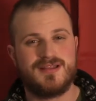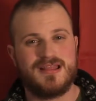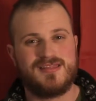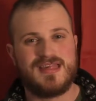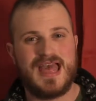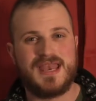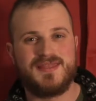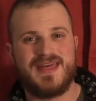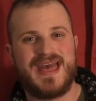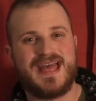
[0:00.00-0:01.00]

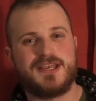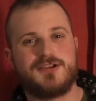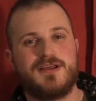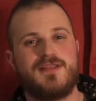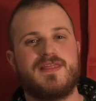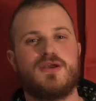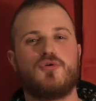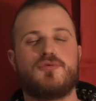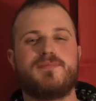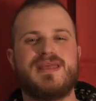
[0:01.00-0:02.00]
said that they
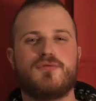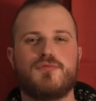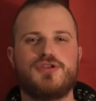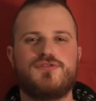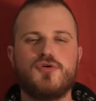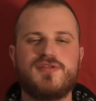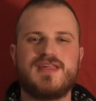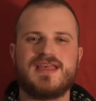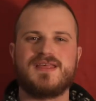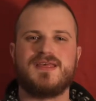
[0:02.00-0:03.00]
would be
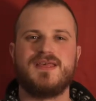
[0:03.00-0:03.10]
reducing